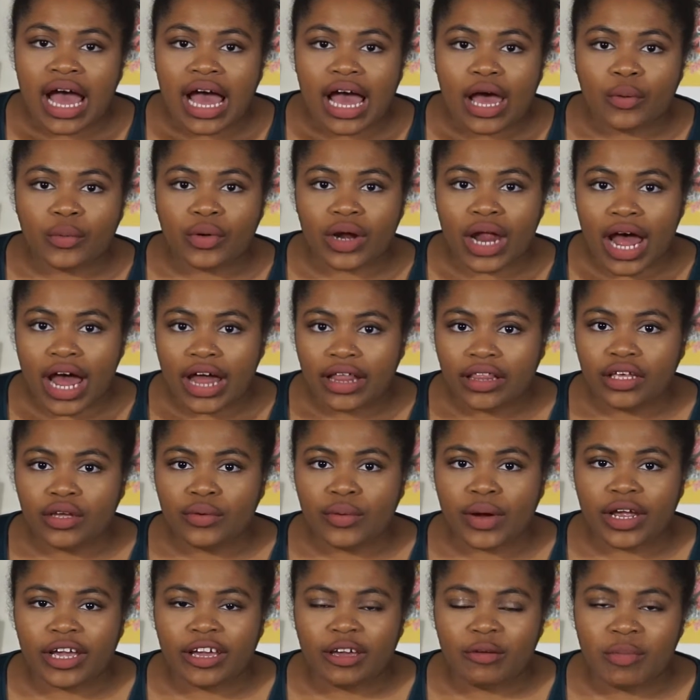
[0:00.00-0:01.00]
I would
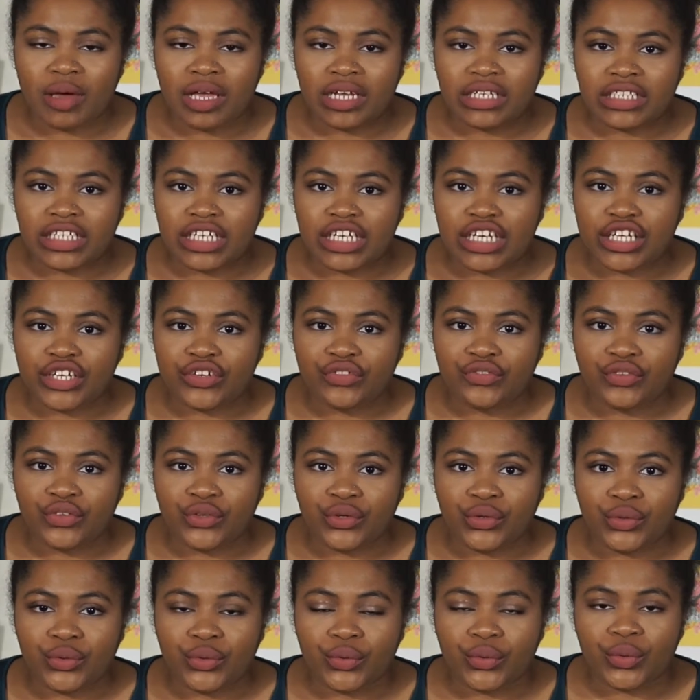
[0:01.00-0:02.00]
highly recommend it if
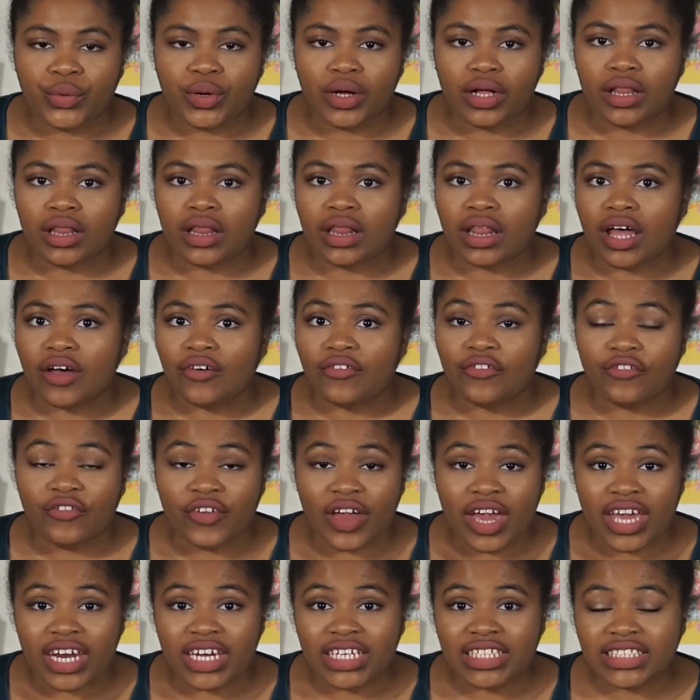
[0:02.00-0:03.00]
you love
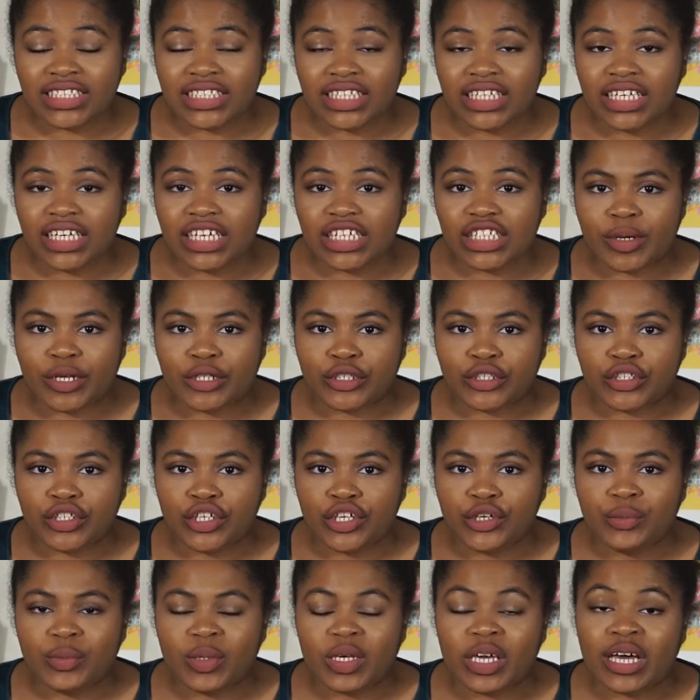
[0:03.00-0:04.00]
fantasy,
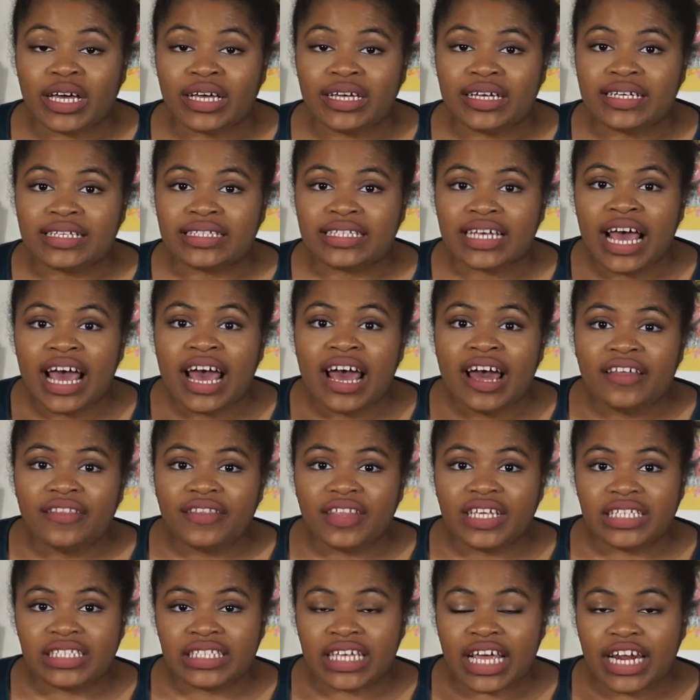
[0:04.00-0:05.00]
especially because
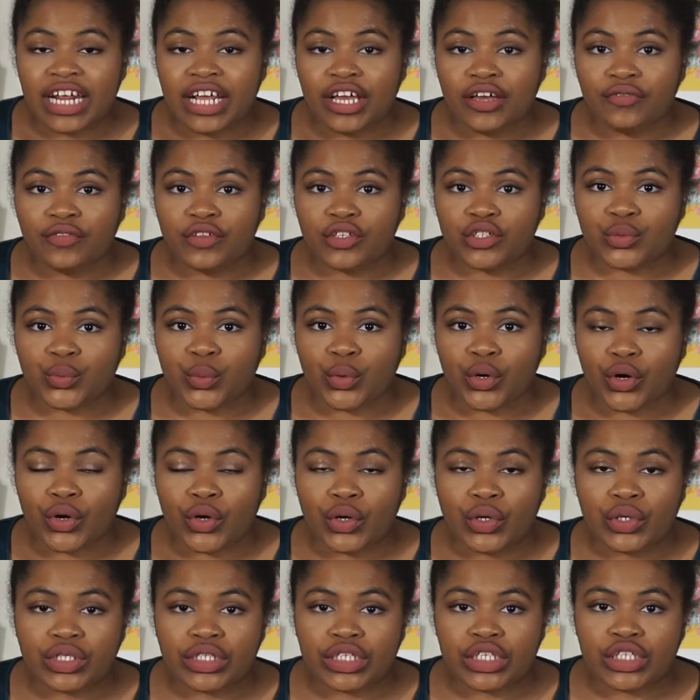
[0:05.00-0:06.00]
the setting of this
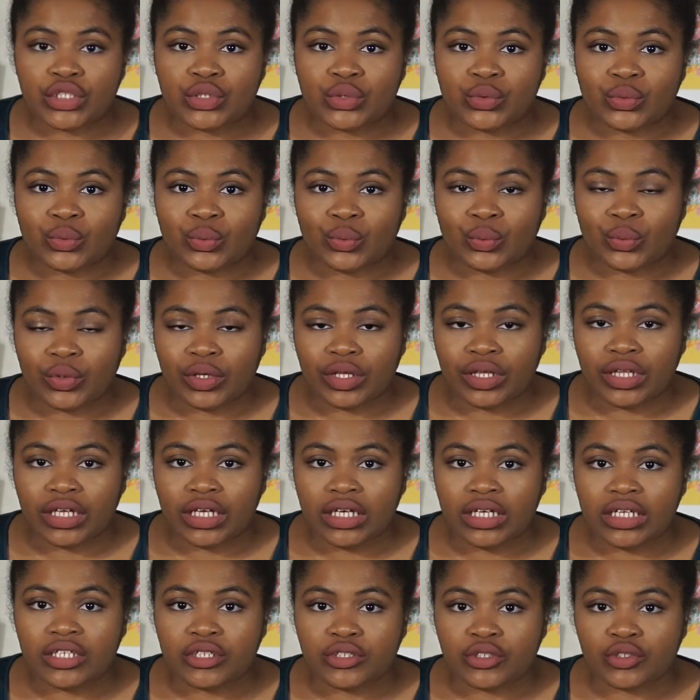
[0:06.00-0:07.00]
world is
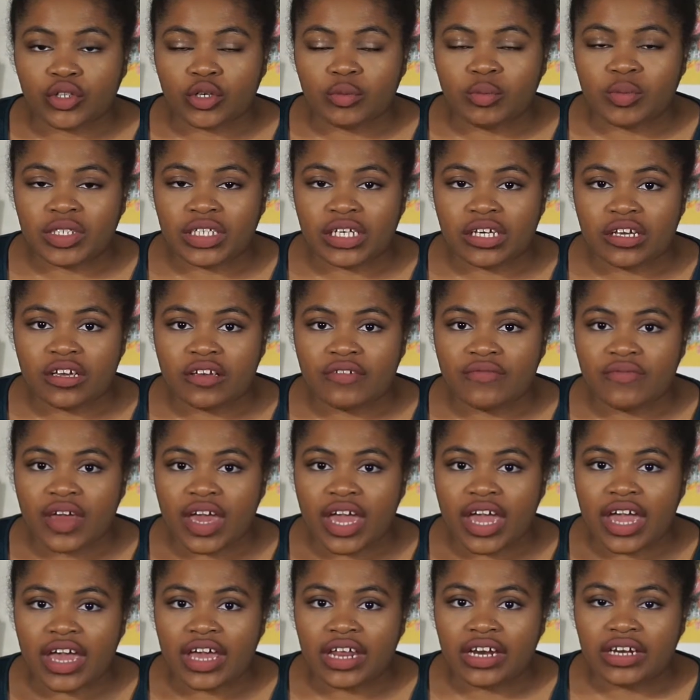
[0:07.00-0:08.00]
really descriptive,
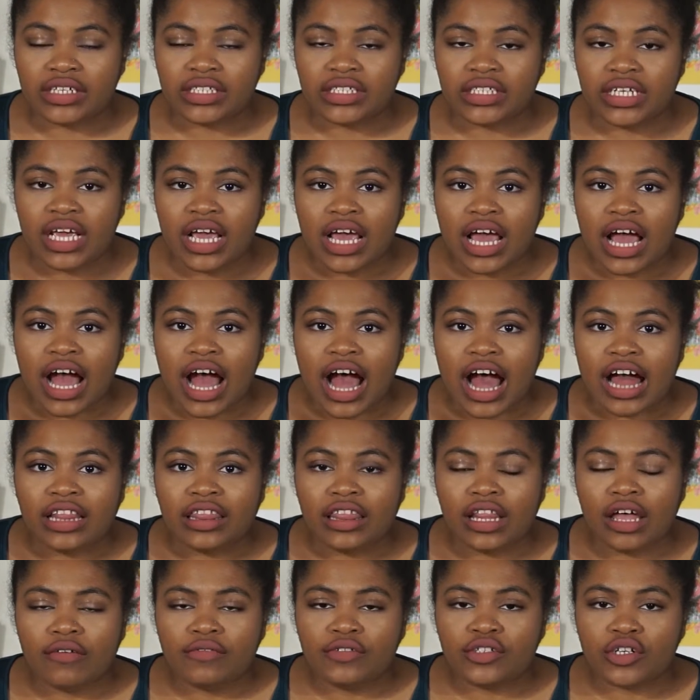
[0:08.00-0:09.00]
and I
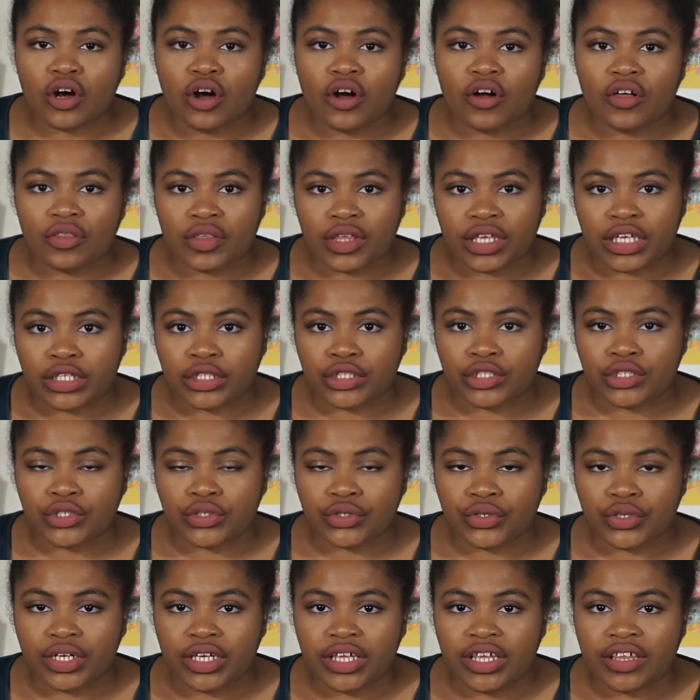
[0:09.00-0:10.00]
loved all the
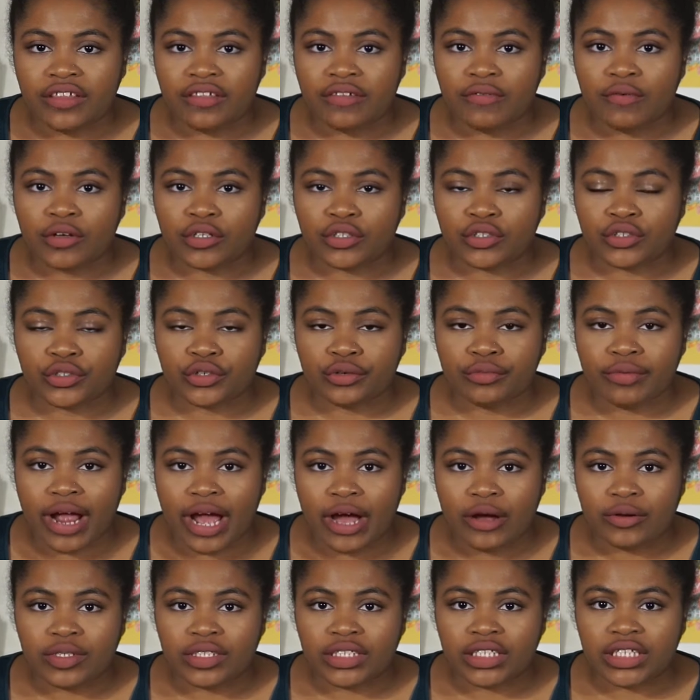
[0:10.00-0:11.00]
history
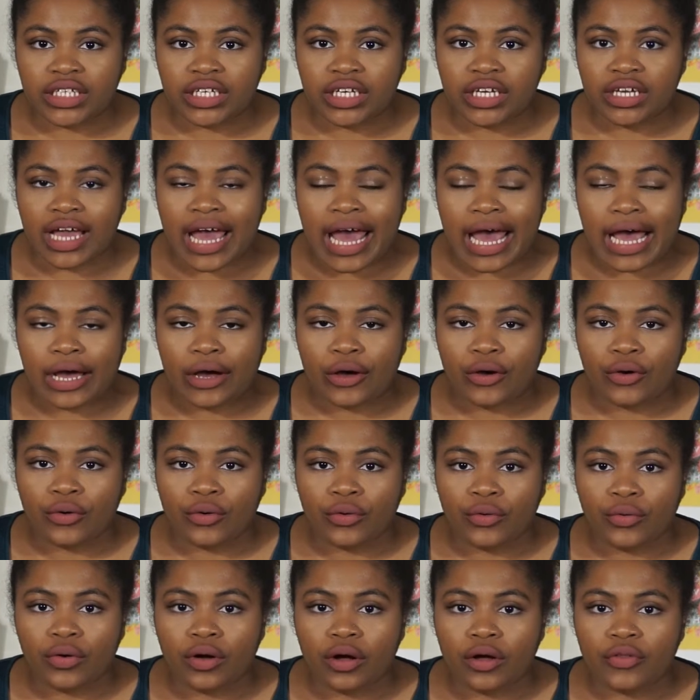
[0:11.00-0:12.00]
surrounding
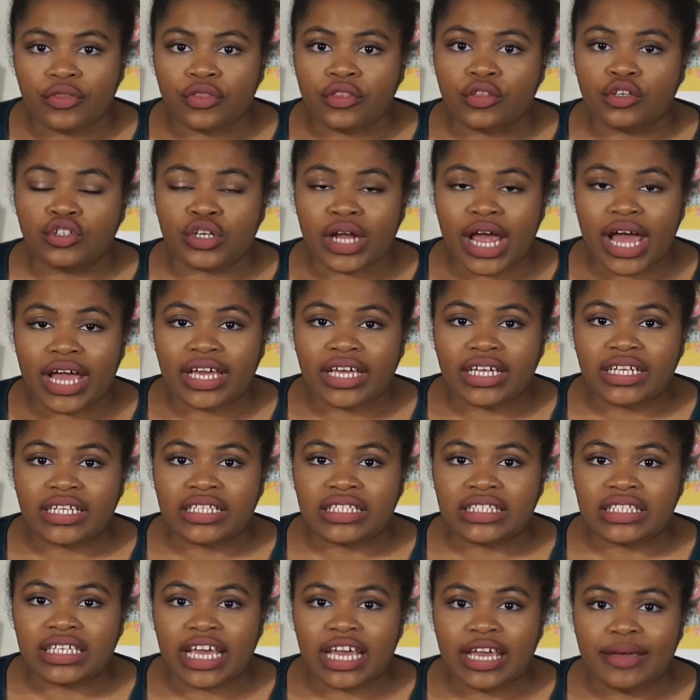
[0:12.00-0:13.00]
how the
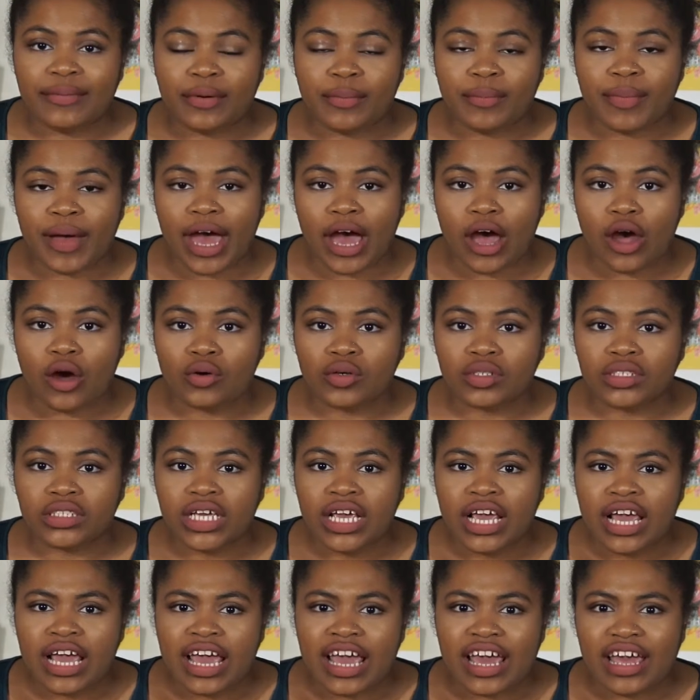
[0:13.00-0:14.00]
dragons came about
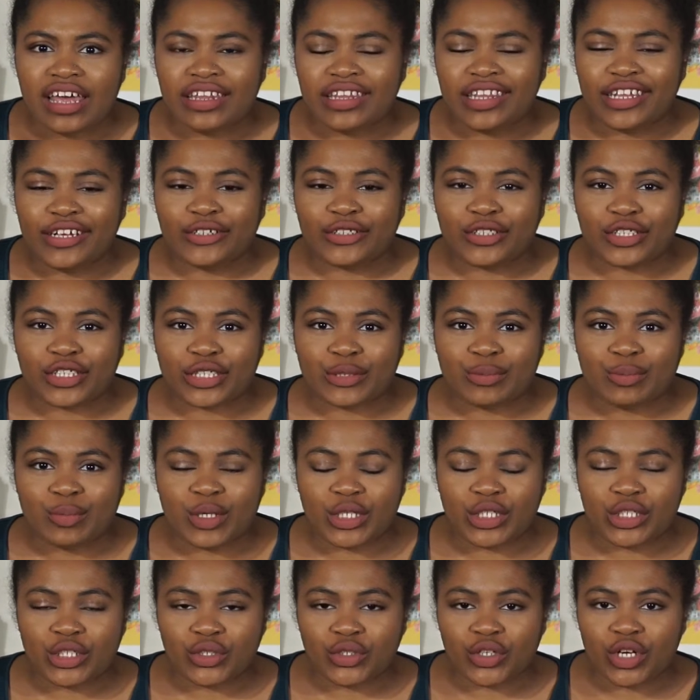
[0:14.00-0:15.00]
and there's this
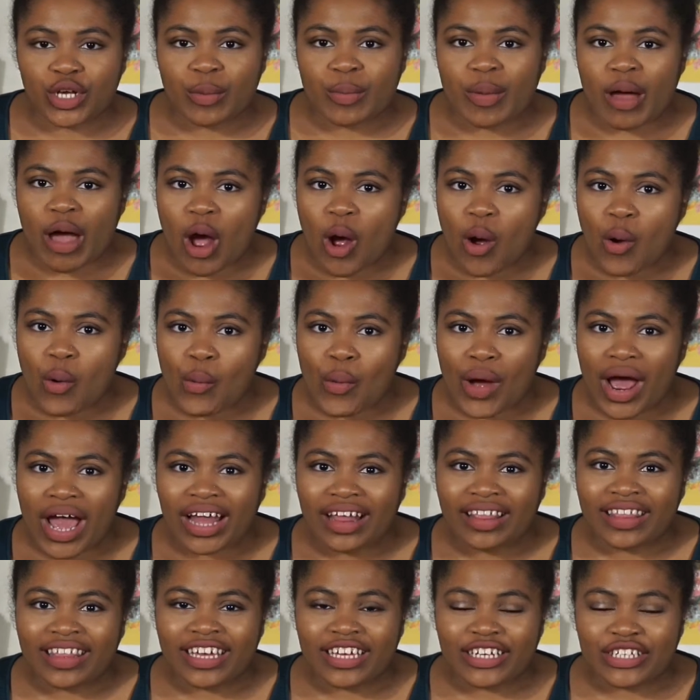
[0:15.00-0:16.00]
mystery about
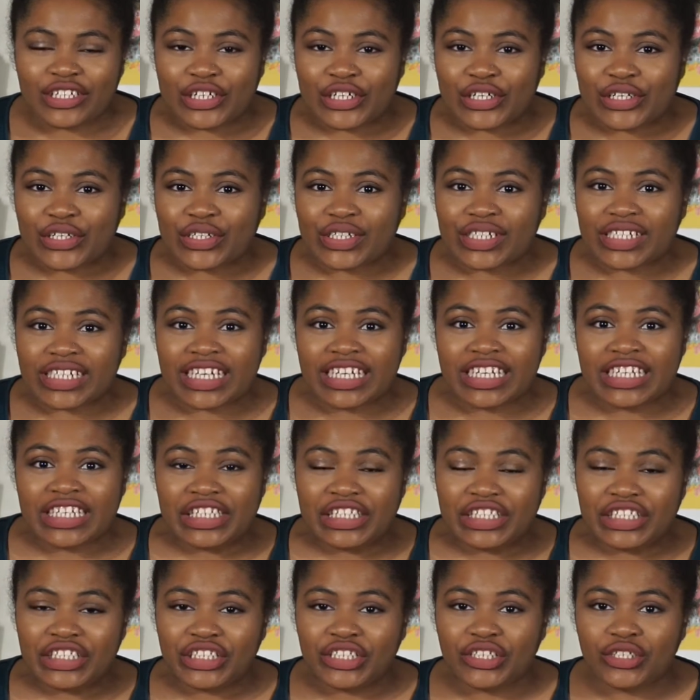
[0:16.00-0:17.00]
why they turned
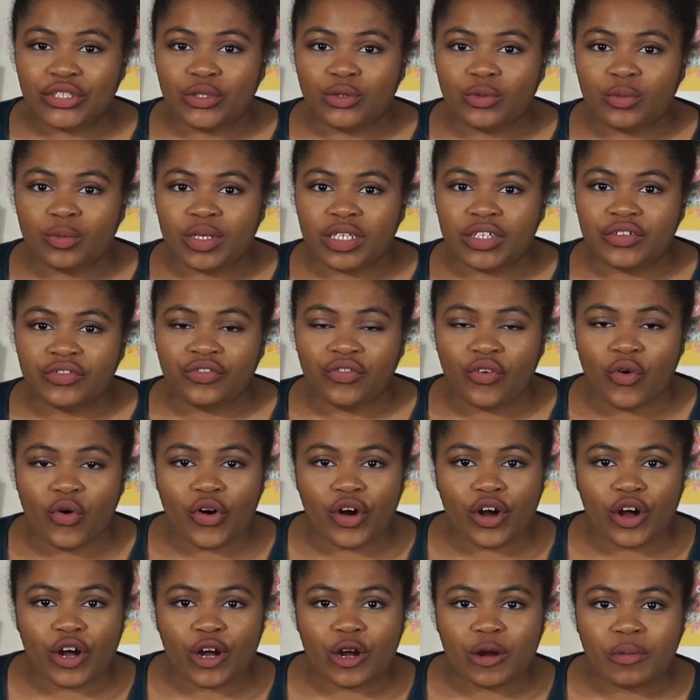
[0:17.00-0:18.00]
into human
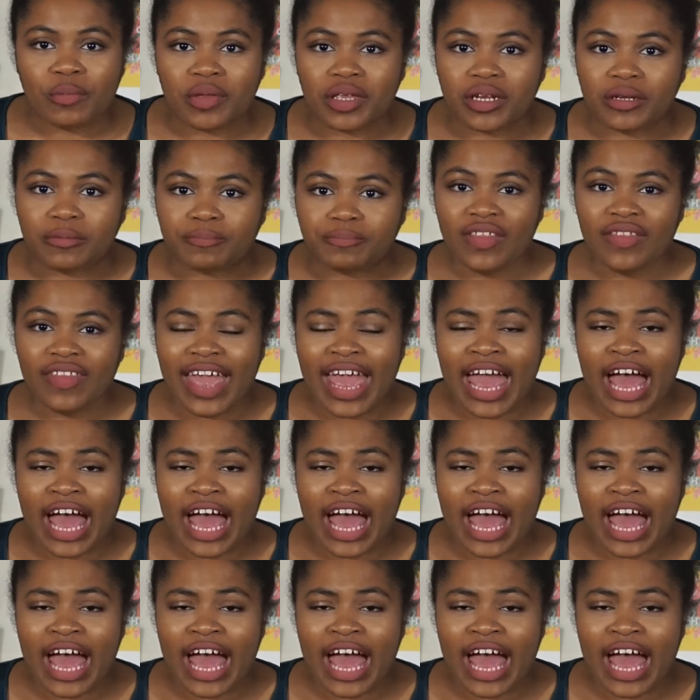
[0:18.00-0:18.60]
form, and they